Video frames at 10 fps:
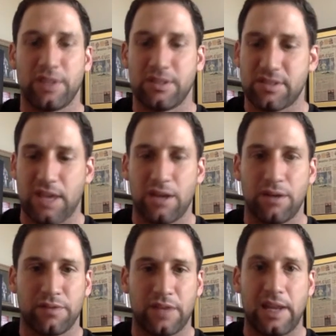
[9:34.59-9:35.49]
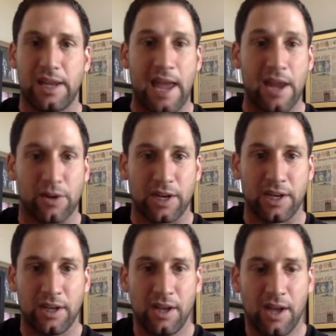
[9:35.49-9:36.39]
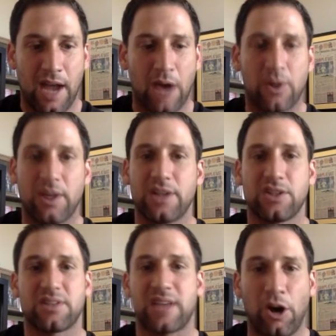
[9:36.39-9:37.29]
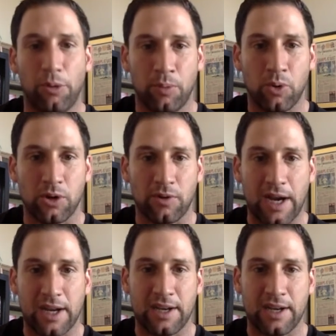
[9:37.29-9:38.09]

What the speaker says: instead of getting angry, how can I just help more, right?